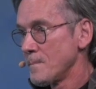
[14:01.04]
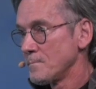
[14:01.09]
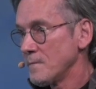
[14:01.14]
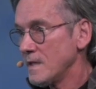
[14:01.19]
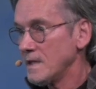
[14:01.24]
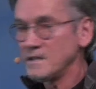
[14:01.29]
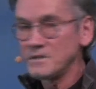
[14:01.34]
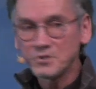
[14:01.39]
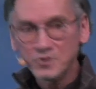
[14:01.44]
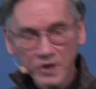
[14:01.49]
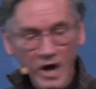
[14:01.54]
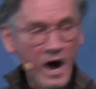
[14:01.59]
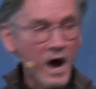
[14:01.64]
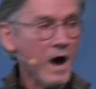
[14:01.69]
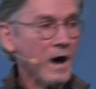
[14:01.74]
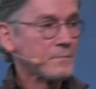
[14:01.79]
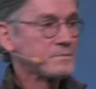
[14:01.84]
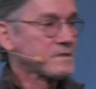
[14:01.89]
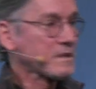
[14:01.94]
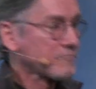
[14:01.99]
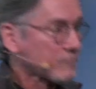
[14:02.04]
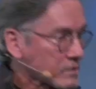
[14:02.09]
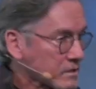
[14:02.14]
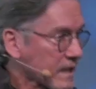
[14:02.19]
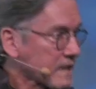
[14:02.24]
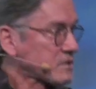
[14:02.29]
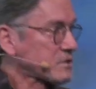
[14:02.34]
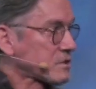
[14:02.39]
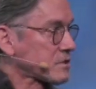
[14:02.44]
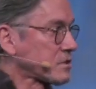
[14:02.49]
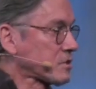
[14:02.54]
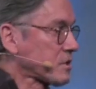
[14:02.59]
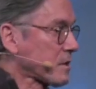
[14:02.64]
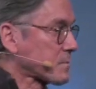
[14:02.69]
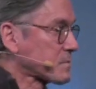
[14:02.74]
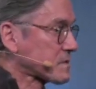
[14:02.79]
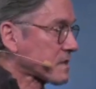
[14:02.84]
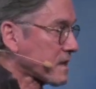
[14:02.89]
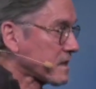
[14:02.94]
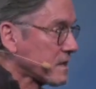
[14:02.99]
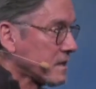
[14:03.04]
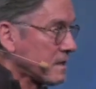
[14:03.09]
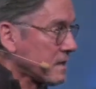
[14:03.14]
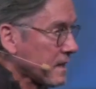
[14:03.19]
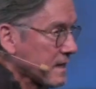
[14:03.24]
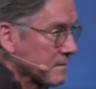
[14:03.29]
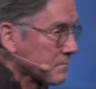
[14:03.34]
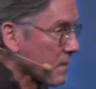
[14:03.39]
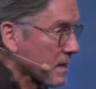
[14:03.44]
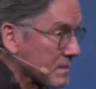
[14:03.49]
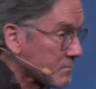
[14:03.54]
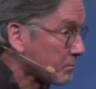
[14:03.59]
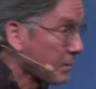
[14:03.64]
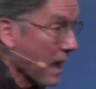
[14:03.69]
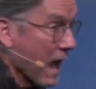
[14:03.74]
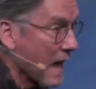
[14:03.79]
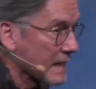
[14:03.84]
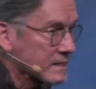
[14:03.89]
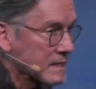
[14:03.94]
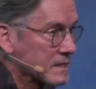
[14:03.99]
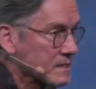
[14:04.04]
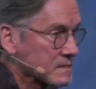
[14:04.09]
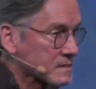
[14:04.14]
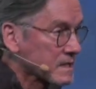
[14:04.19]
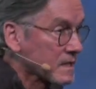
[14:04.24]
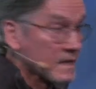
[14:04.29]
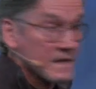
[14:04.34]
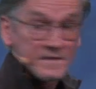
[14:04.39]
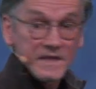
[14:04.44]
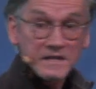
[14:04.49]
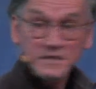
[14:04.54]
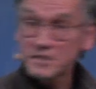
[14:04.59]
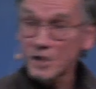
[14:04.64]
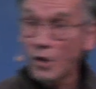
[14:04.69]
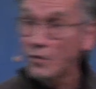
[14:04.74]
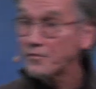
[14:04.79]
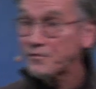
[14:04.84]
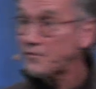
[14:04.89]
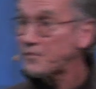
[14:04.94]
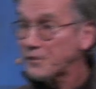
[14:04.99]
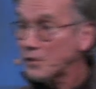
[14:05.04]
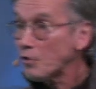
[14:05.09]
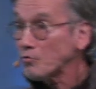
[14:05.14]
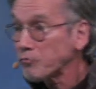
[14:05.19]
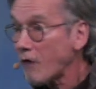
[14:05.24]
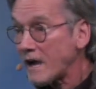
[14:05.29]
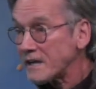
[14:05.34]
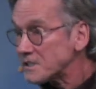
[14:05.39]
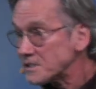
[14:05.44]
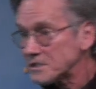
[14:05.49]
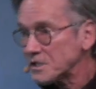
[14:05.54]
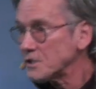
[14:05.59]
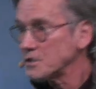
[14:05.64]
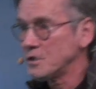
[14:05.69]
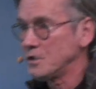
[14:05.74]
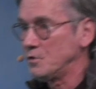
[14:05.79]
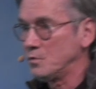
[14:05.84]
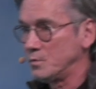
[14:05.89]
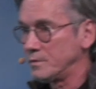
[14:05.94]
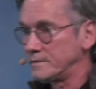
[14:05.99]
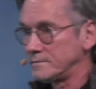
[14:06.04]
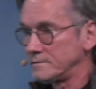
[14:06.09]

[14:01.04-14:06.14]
in jobs and relationships and in bodies that don't feel right to you.